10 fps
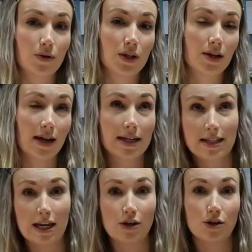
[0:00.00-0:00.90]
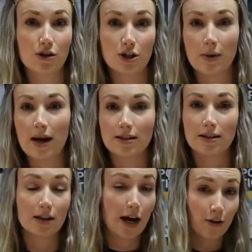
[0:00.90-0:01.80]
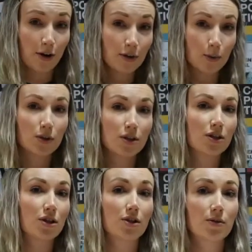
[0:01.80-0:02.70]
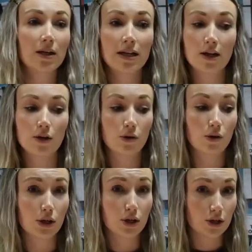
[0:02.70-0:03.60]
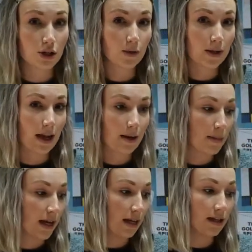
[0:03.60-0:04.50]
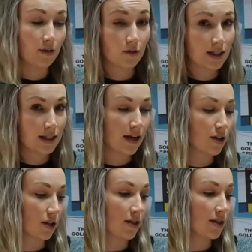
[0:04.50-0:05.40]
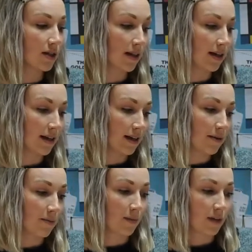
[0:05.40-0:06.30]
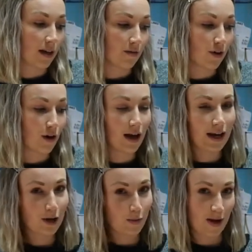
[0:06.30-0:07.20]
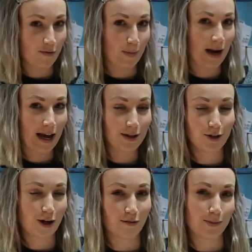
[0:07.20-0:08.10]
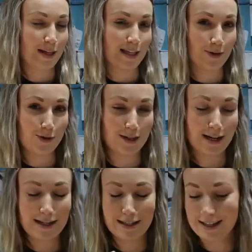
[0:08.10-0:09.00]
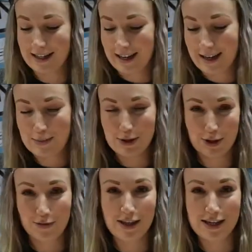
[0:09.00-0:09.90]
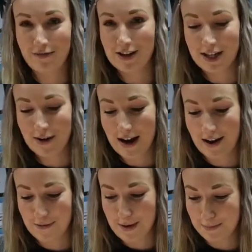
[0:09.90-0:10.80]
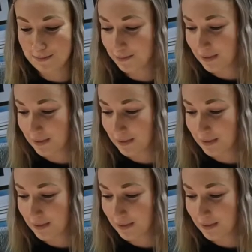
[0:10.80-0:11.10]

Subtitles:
So like I say, you could do it as a diary if you wanted to, or you could do it like me in different sections. I've got a little bit of a plan. You don't have to be this organised, but just for the video I have been.